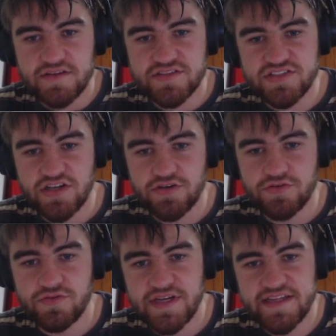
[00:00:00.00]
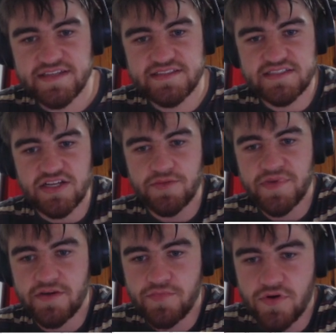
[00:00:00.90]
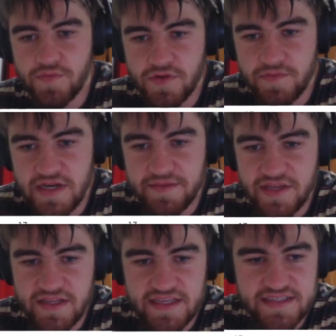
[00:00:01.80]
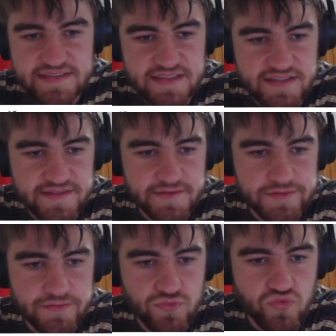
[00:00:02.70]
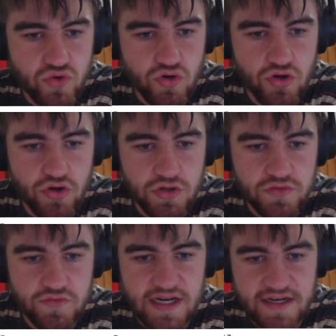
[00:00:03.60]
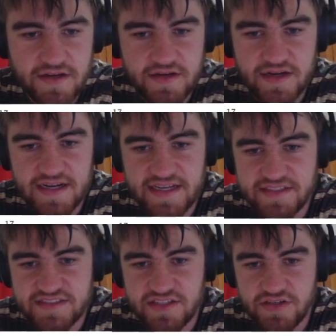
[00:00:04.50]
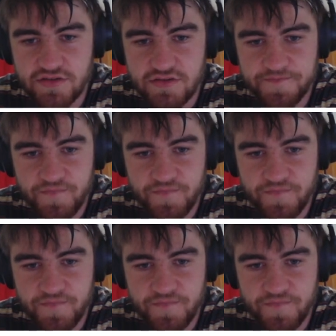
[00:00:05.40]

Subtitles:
So it is going to be a problem. I mean, he is a raw ruck guy, so,